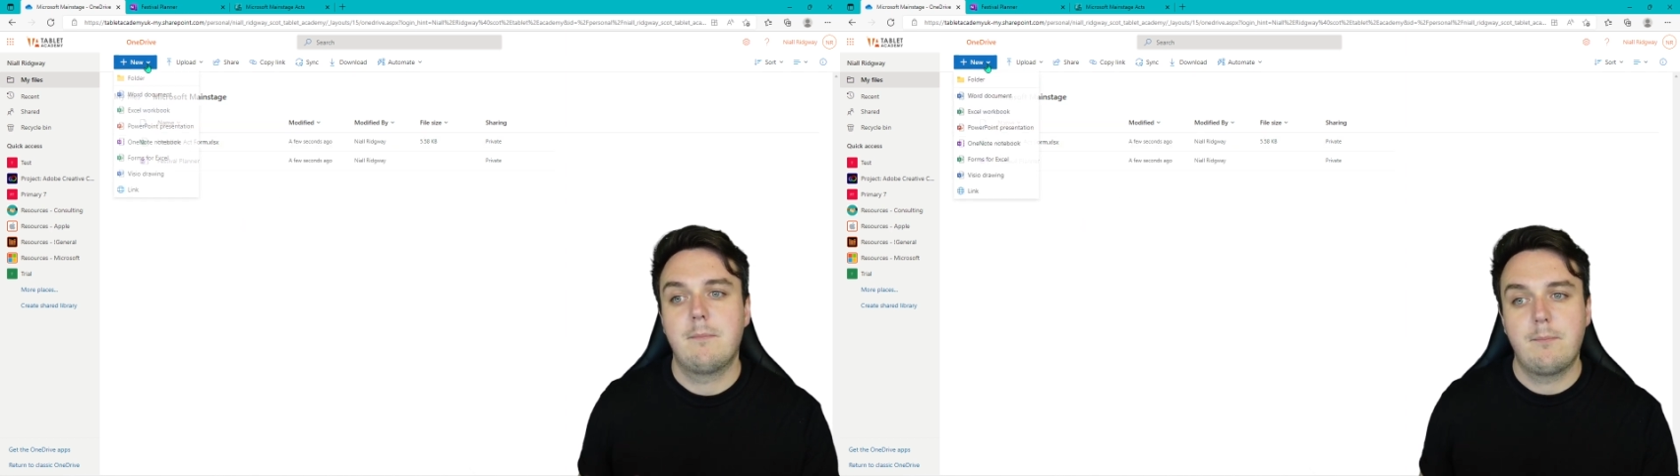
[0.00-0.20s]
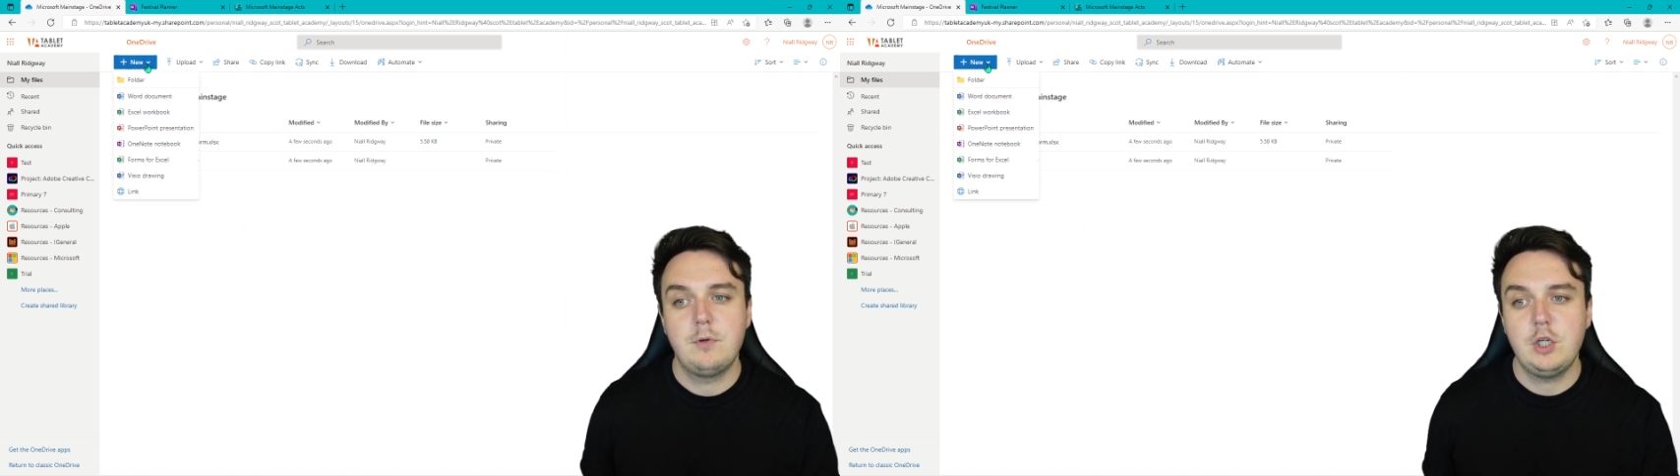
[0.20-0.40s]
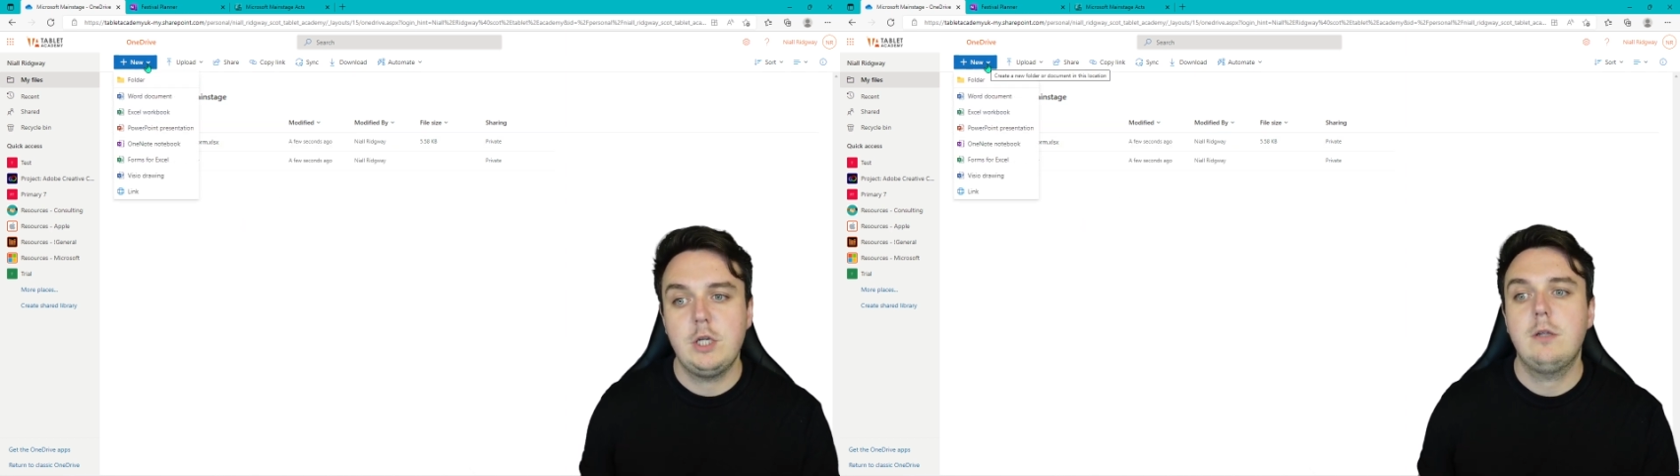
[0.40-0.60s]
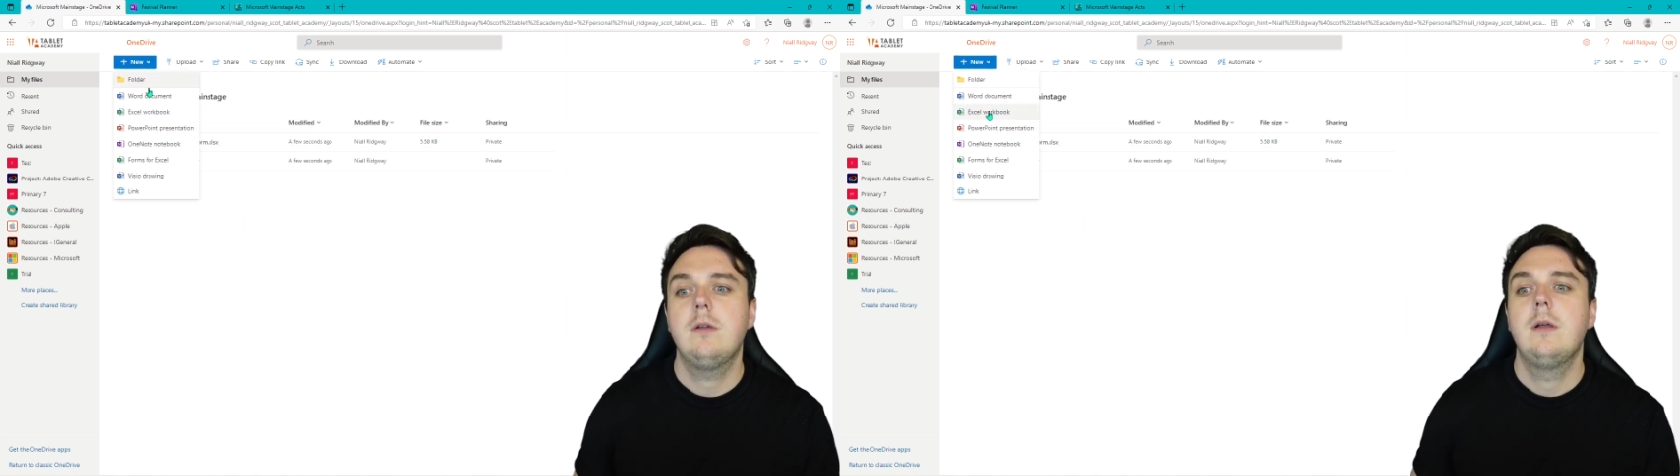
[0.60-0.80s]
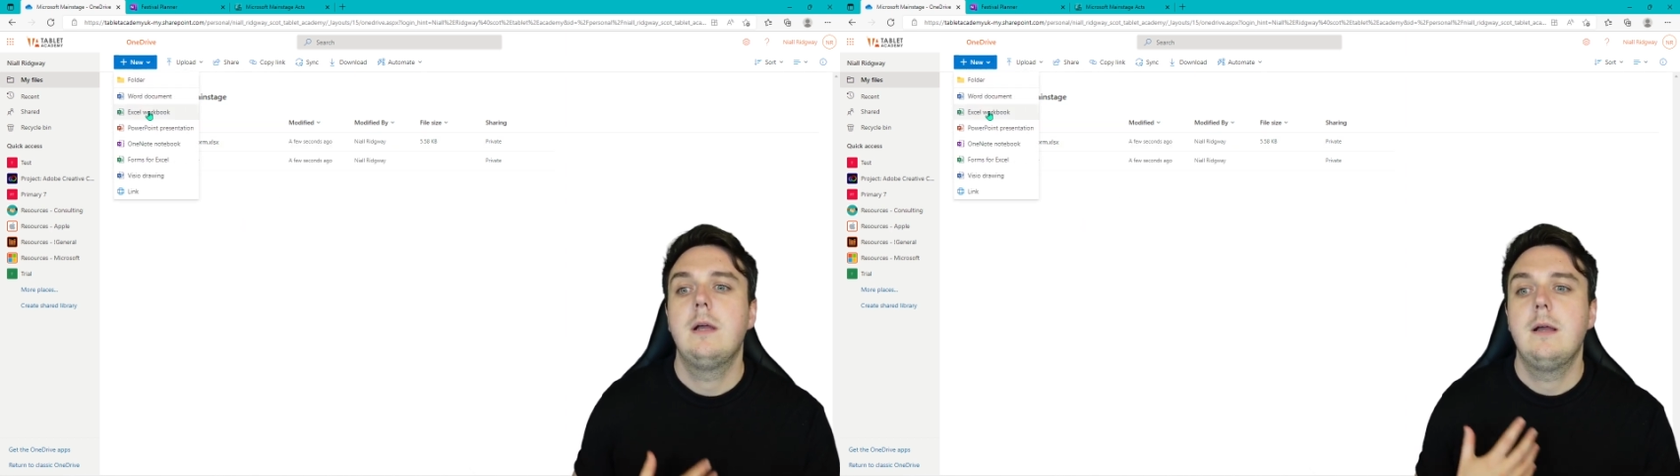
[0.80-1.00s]
new
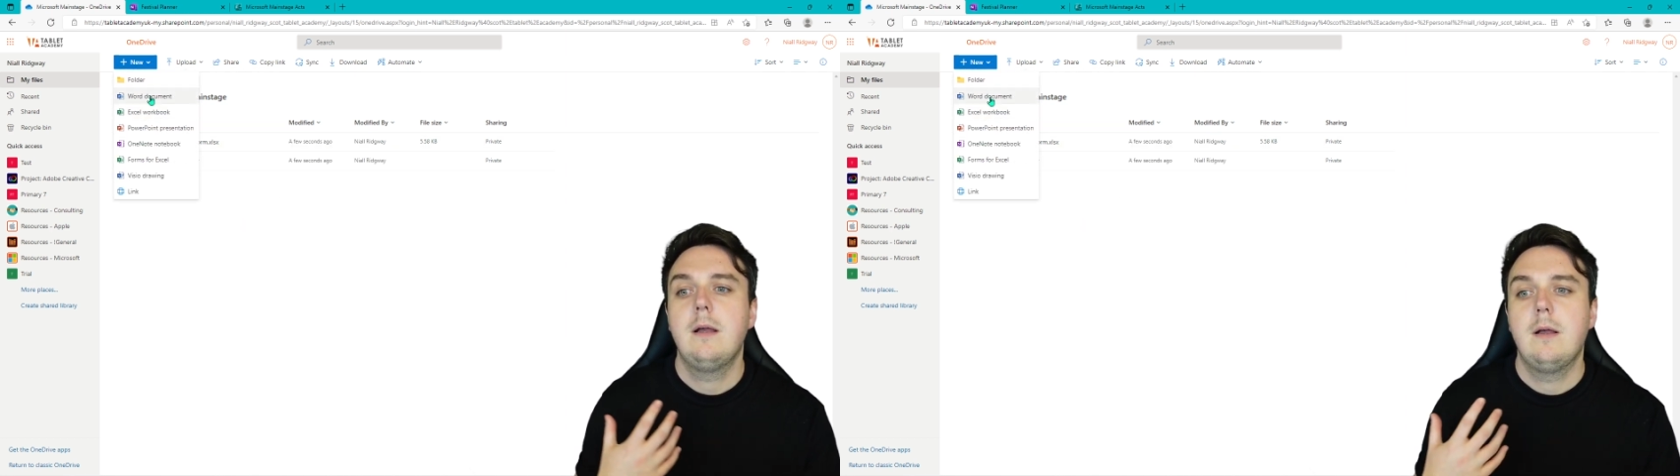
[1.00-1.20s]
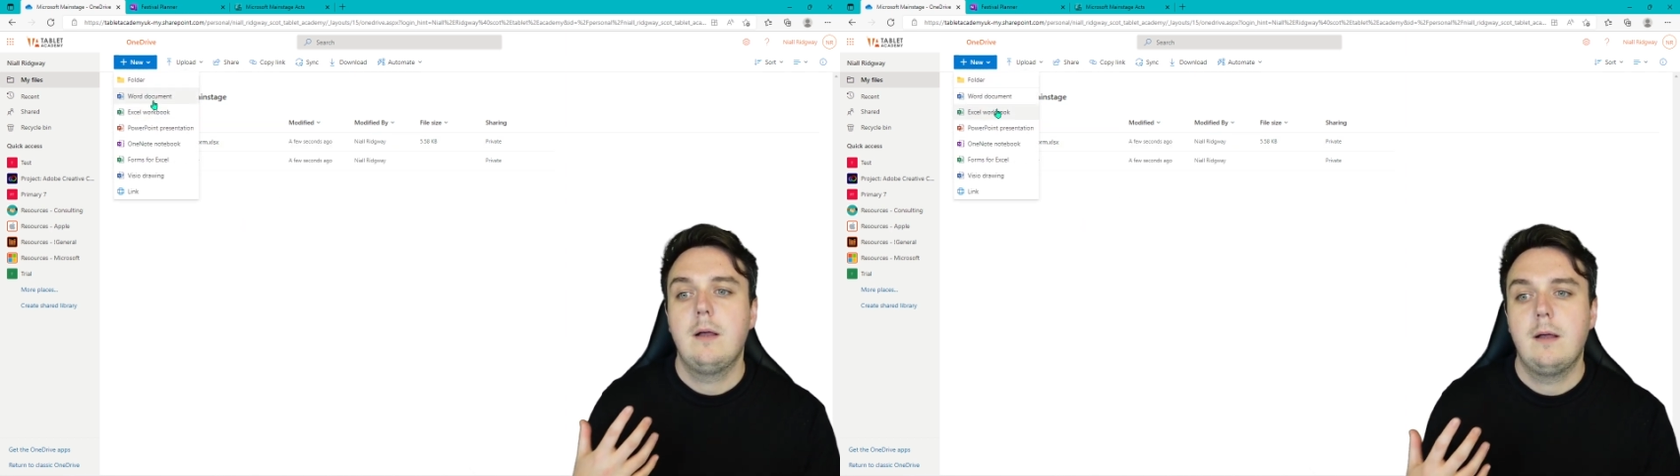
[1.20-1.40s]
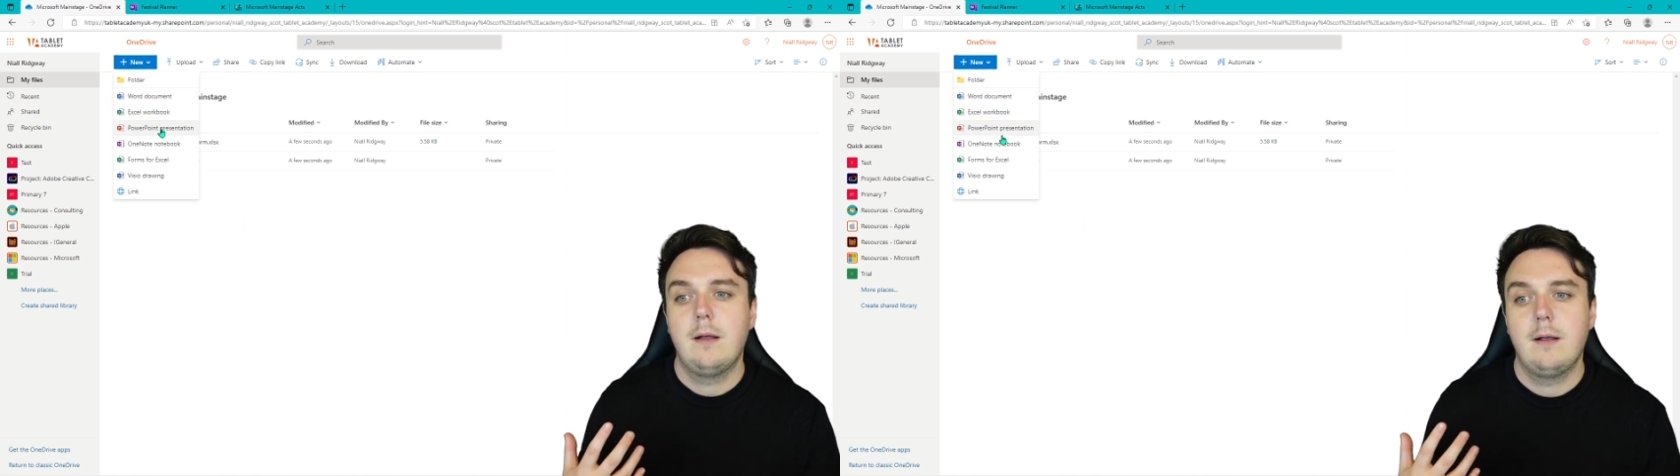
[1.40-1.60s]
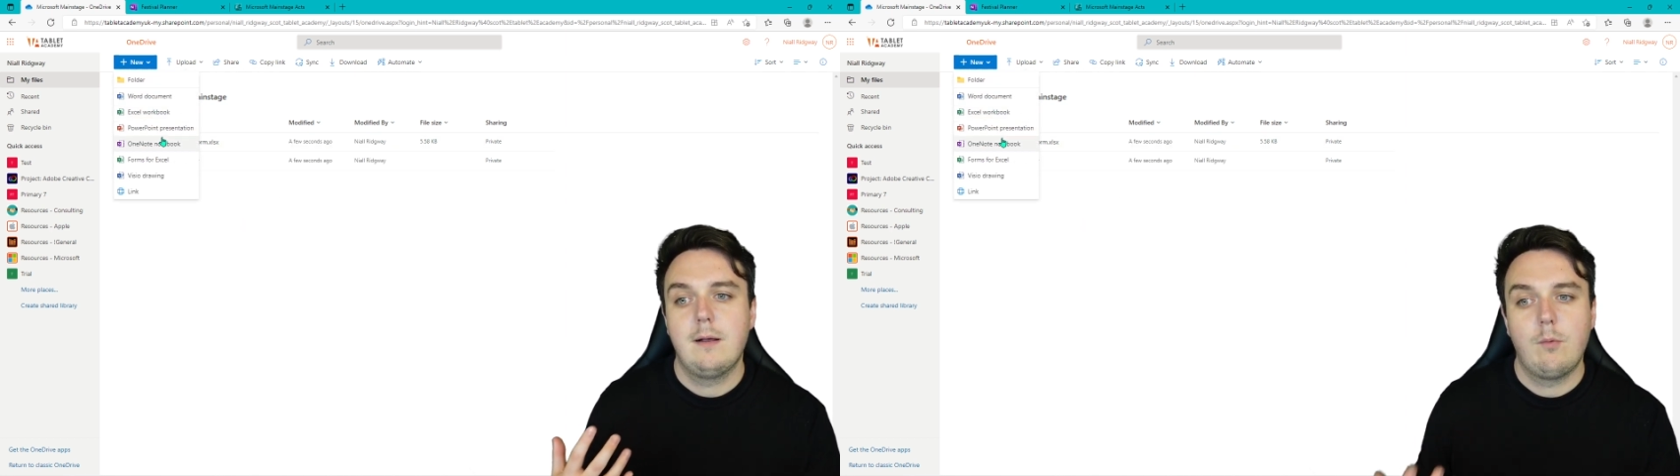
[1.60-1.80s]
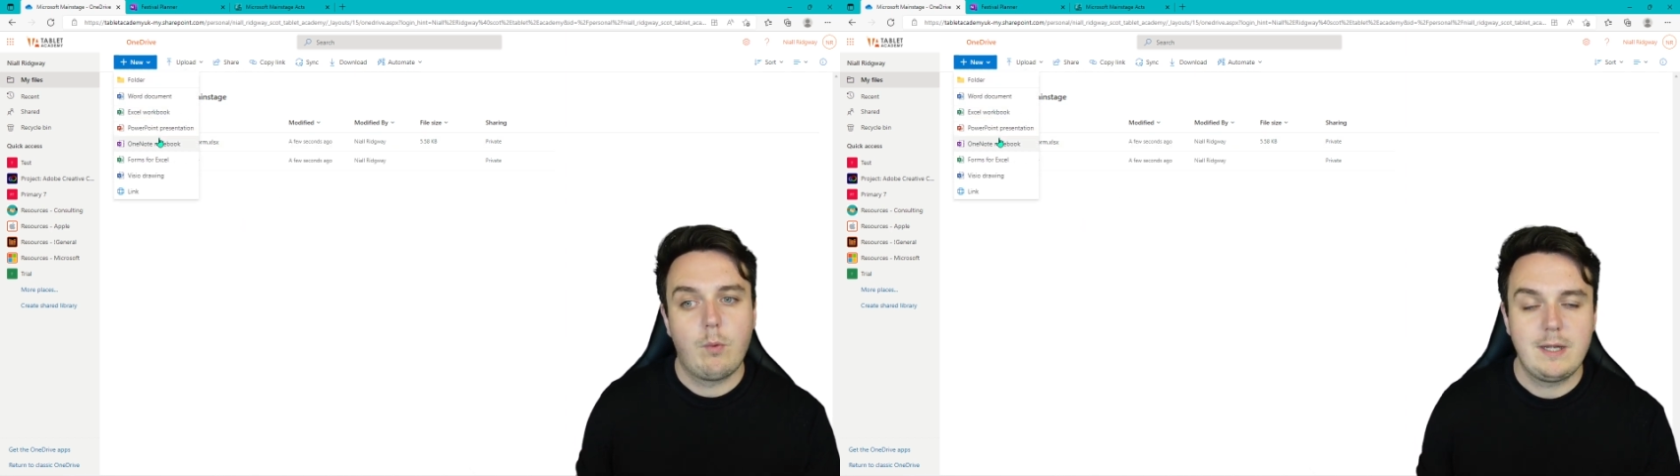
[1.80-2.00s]

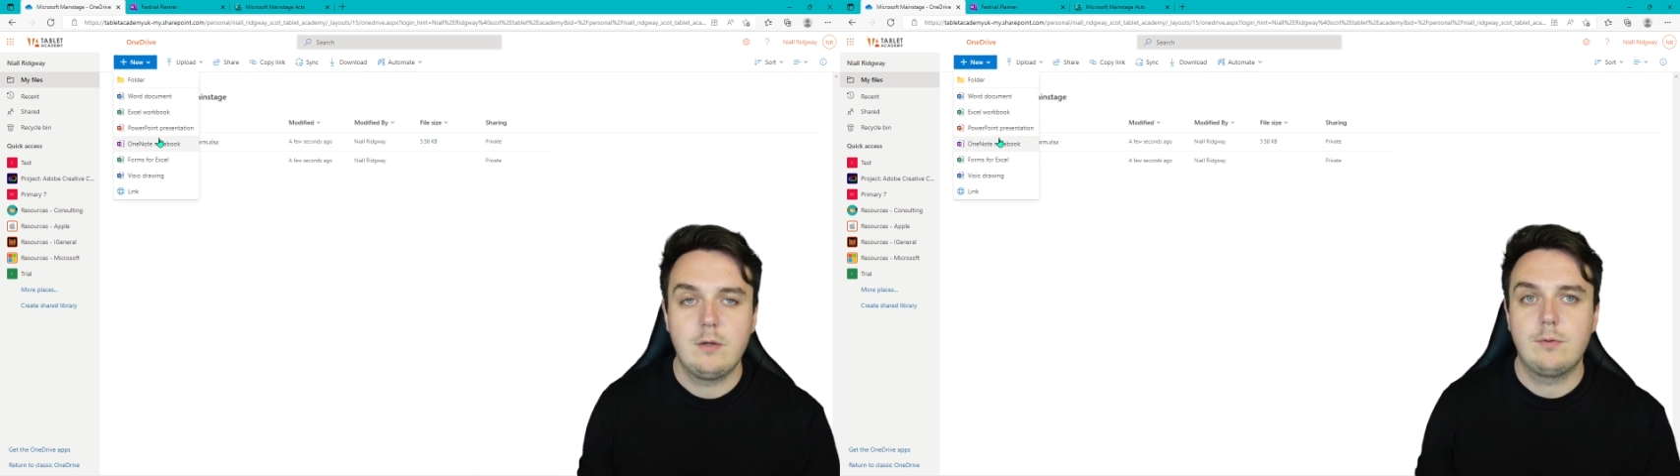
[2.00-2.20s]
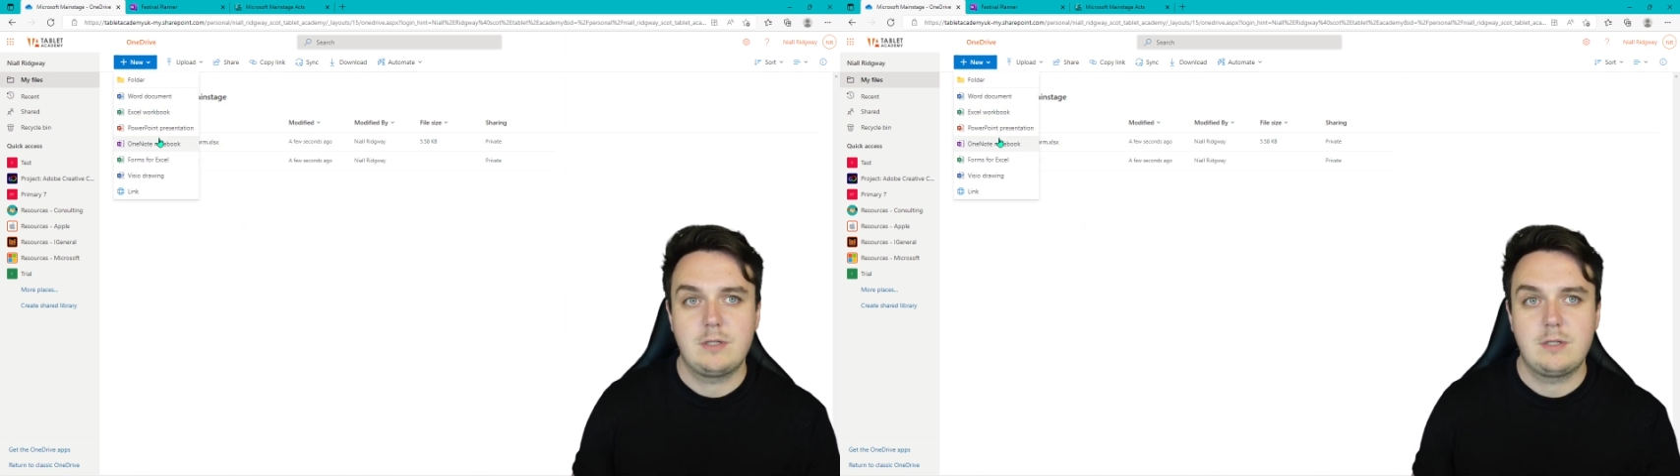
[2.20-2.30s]
OneNote